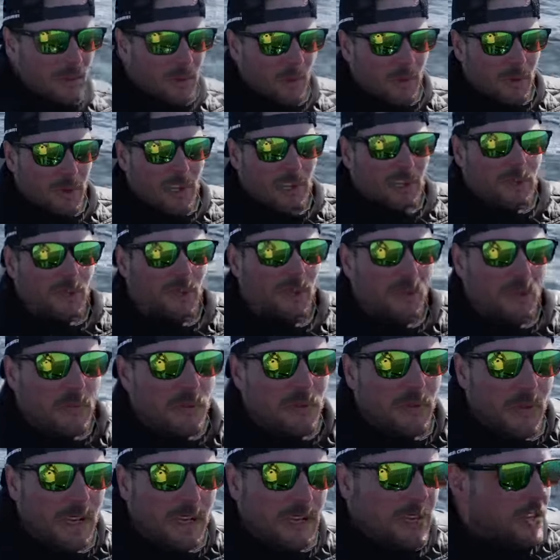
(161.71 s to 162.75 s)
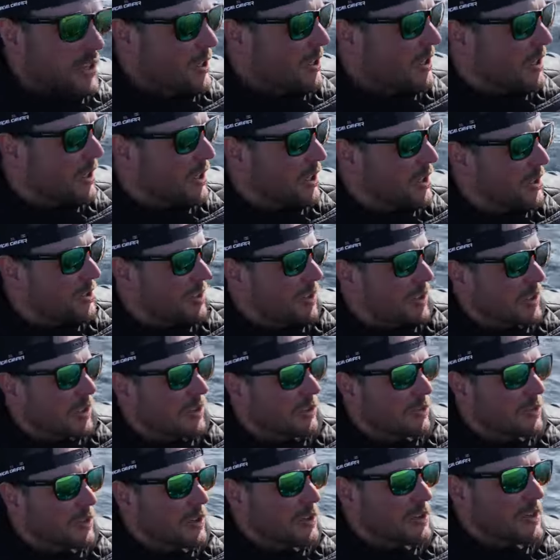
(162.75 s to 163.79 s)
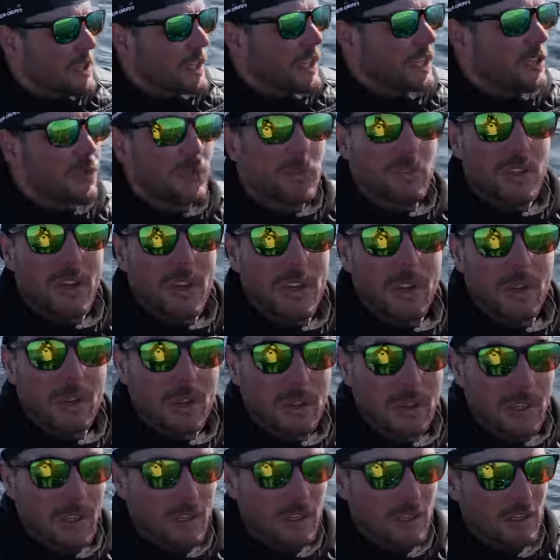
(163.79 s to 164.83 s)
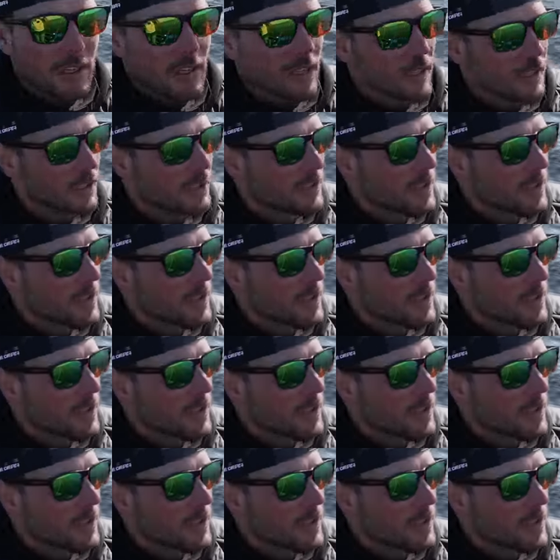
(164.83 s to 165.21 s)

we got the first fish. Front had a good take on the uh,